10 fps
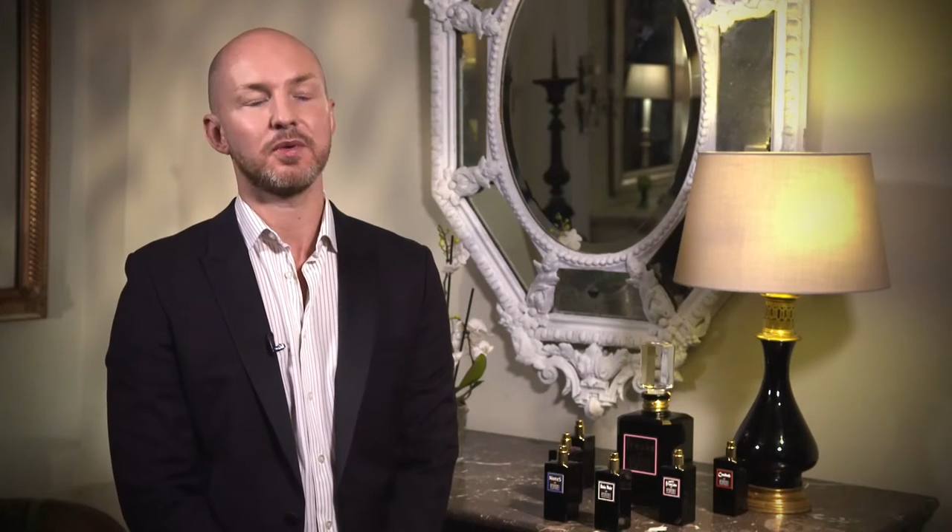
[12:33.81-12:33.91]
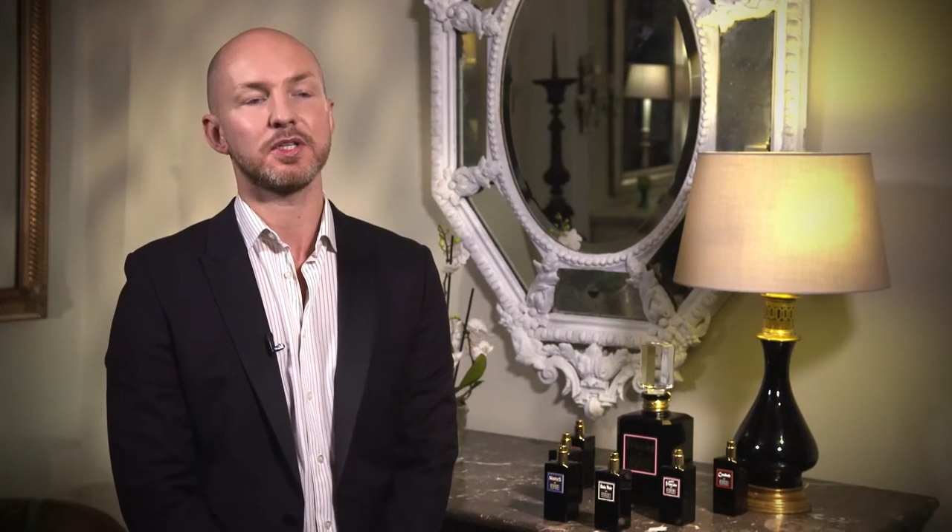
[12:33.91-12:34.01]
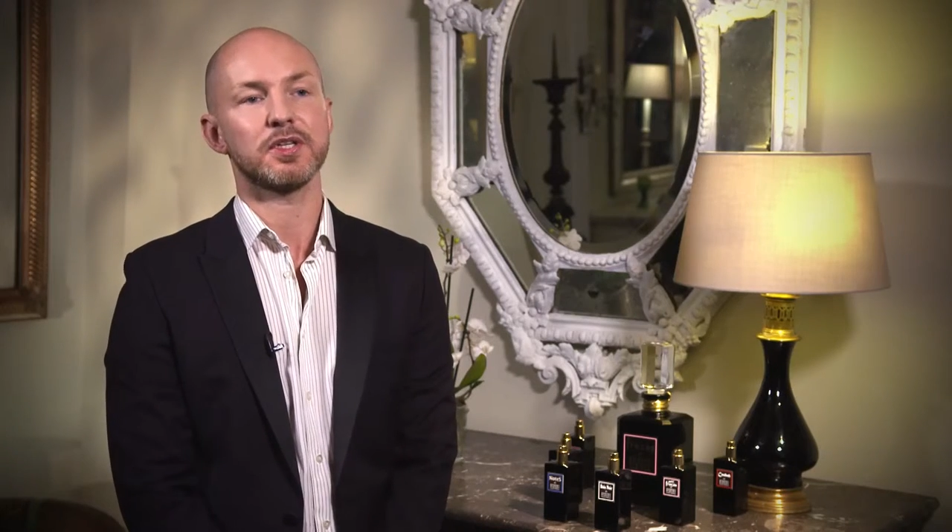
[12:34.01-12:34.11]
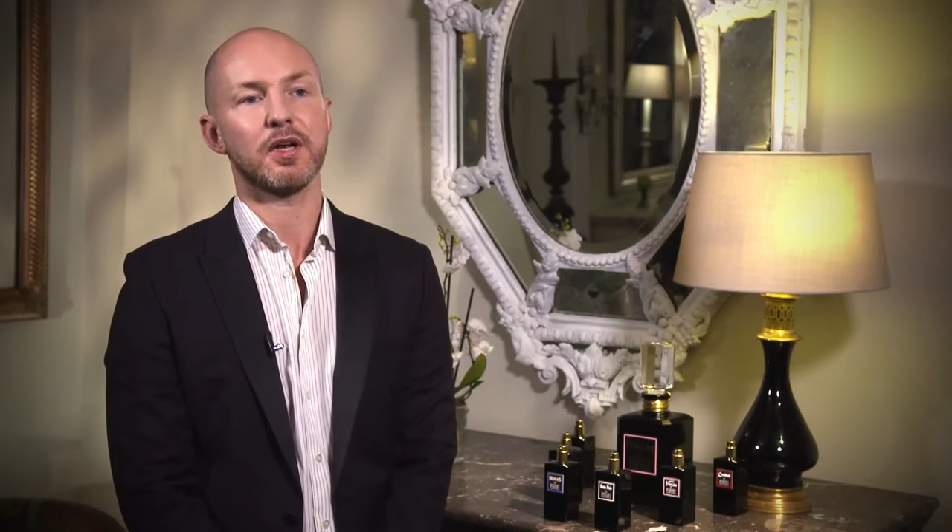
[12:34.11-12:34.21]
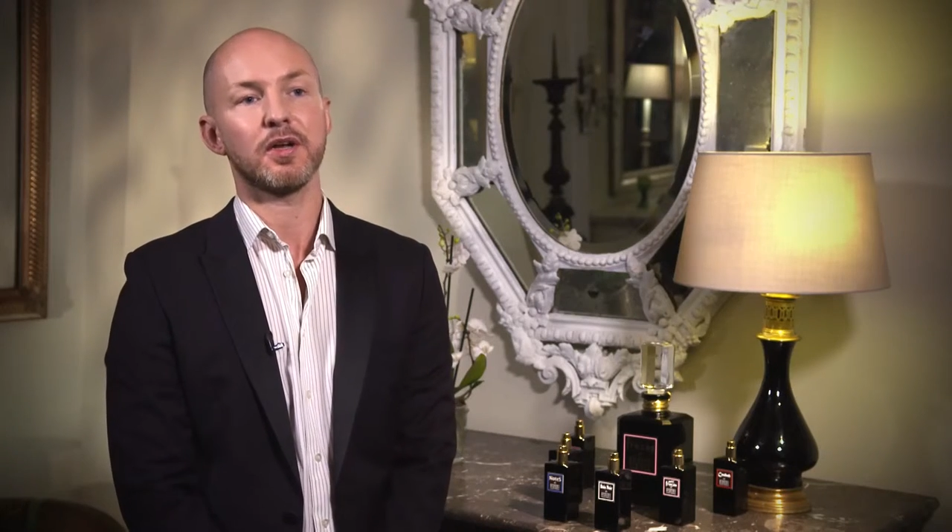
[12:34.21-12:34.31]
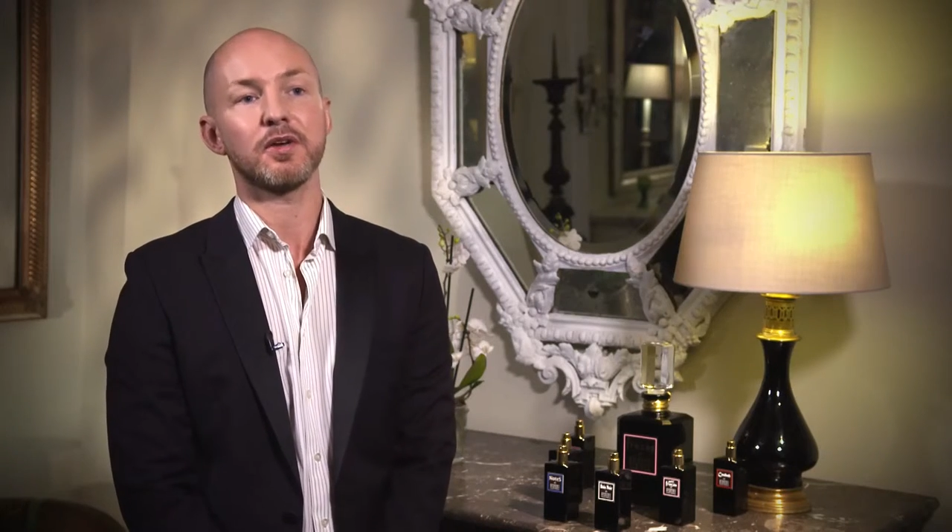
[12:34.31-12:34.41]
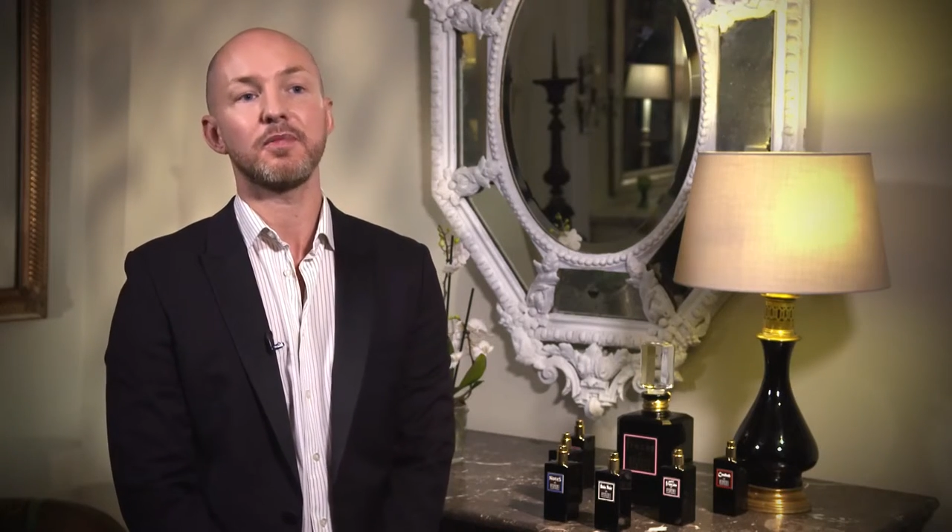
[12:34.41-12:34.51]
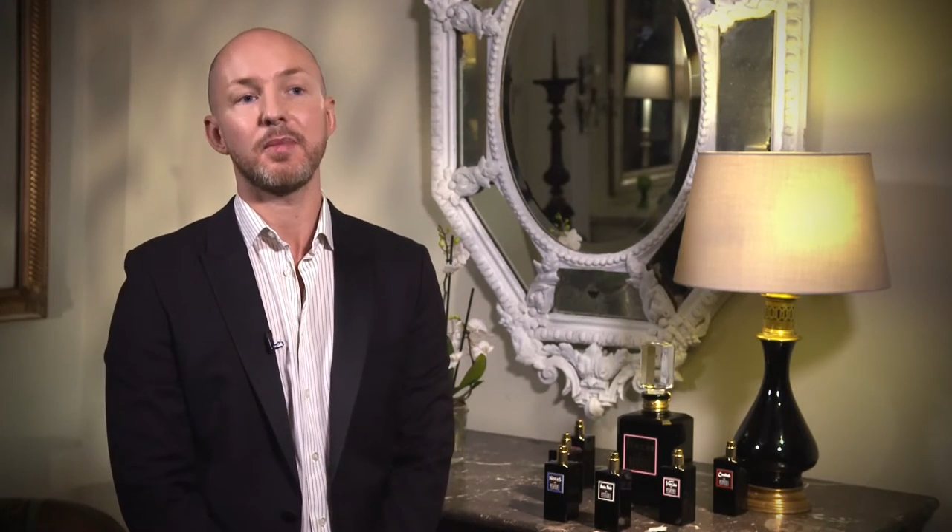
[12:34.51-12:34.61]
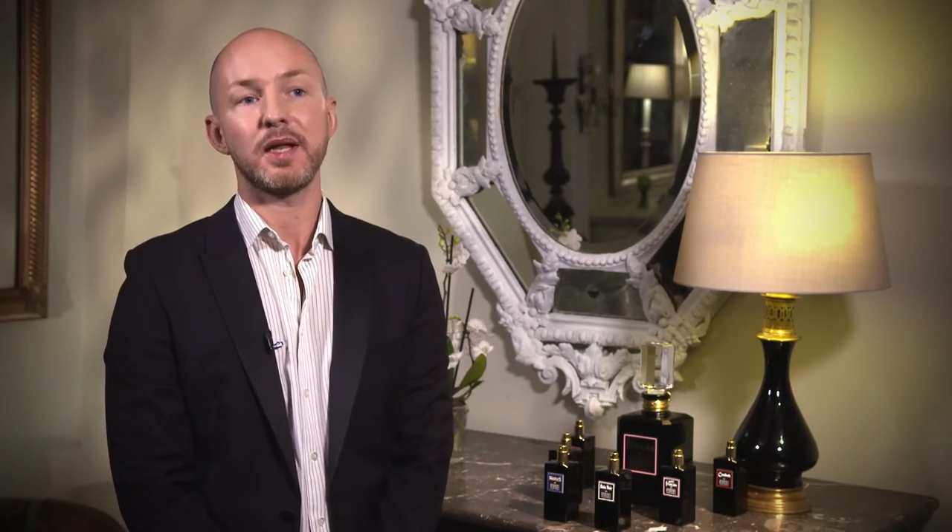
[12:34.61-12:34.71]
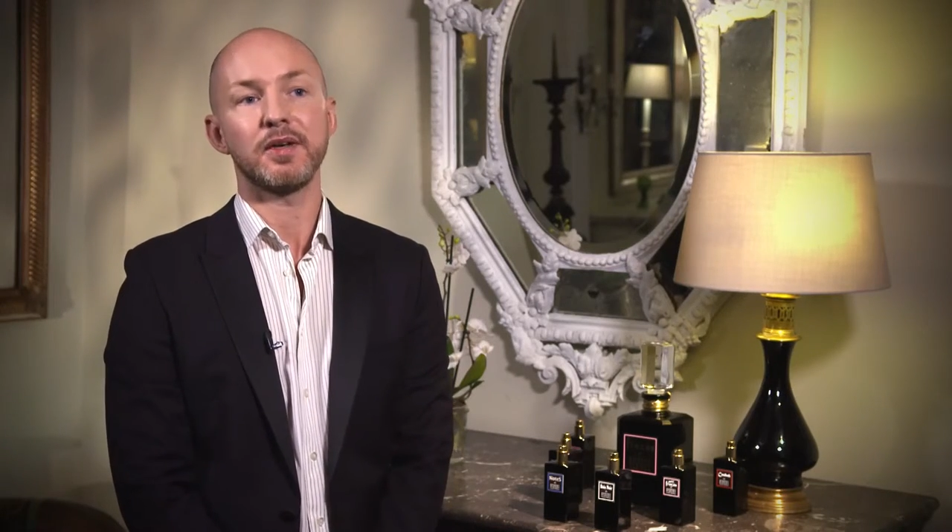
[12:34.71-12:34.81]
which a lot of
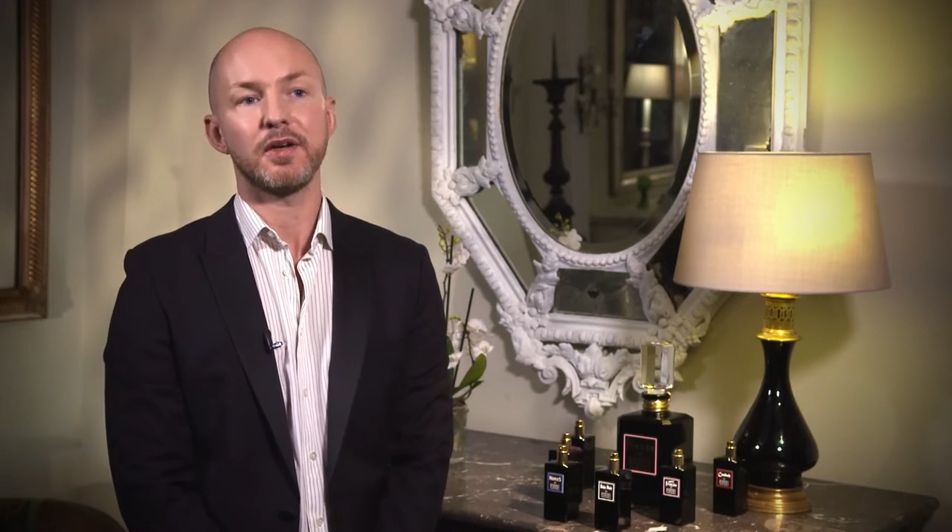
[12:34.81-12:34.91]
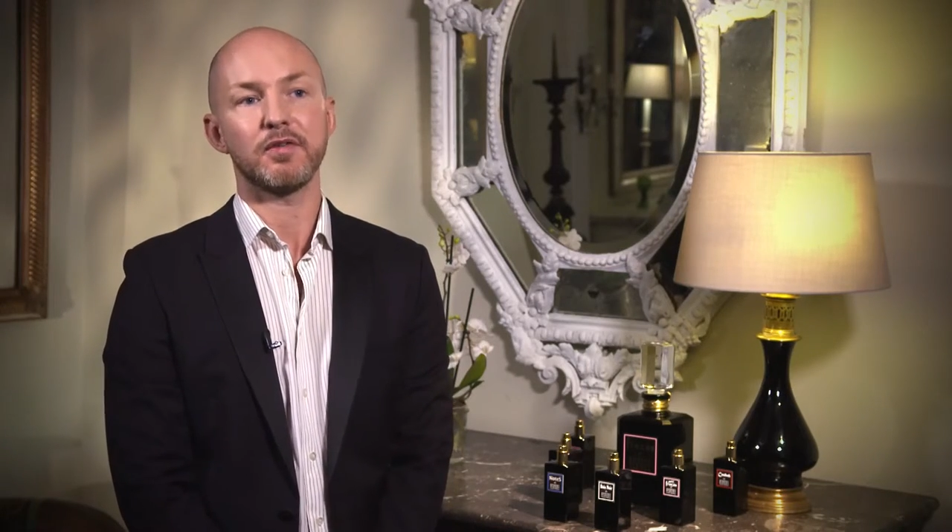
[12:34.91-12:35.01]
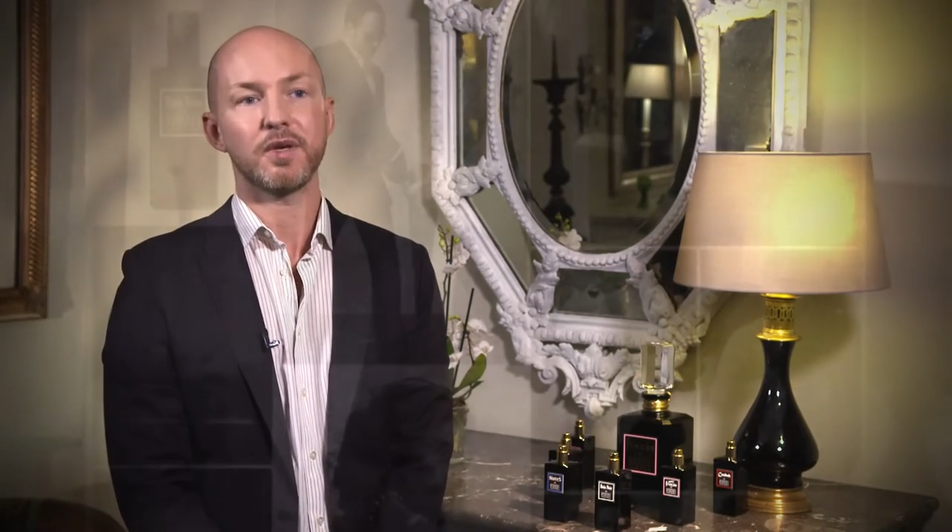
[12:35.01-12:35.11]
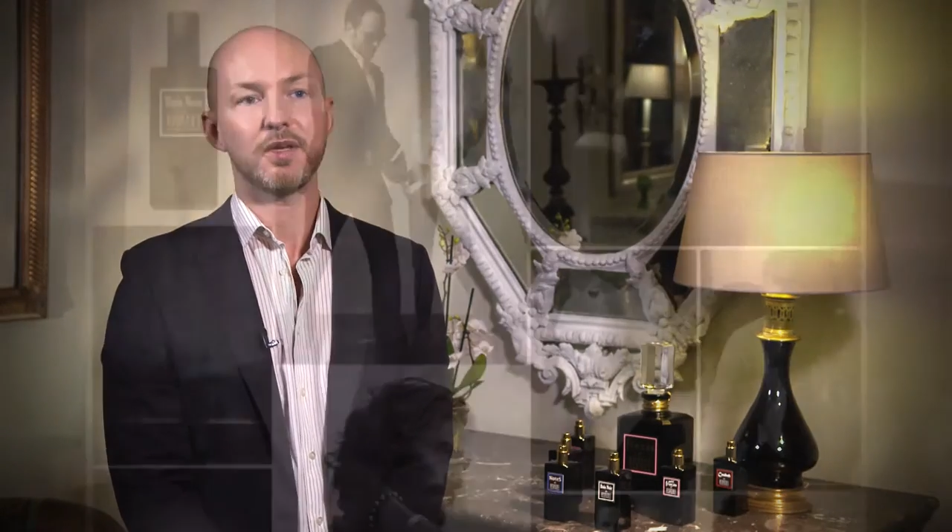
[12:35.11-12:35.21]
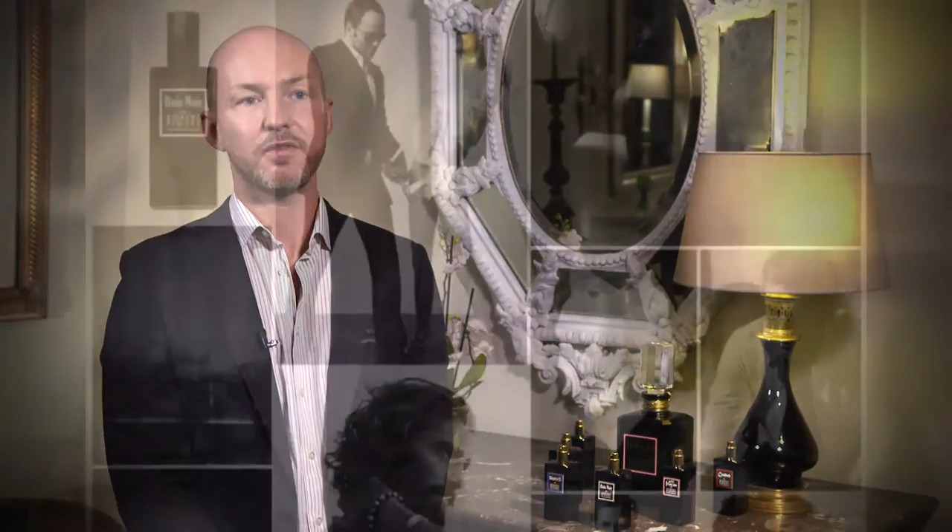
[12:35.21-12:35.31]
men have really